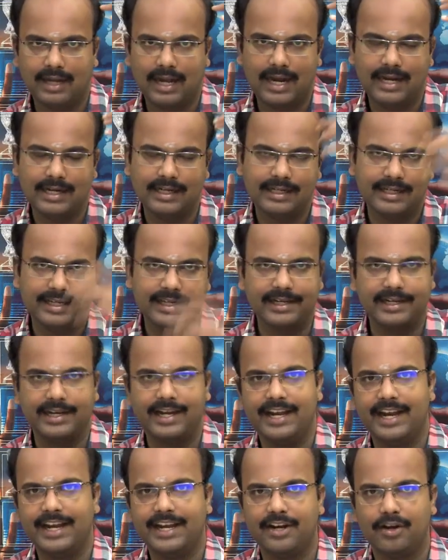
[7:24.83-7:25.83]
and
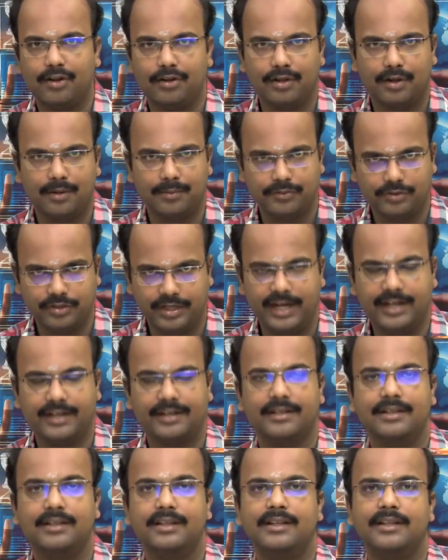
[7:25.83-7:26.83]
irradiated on the object,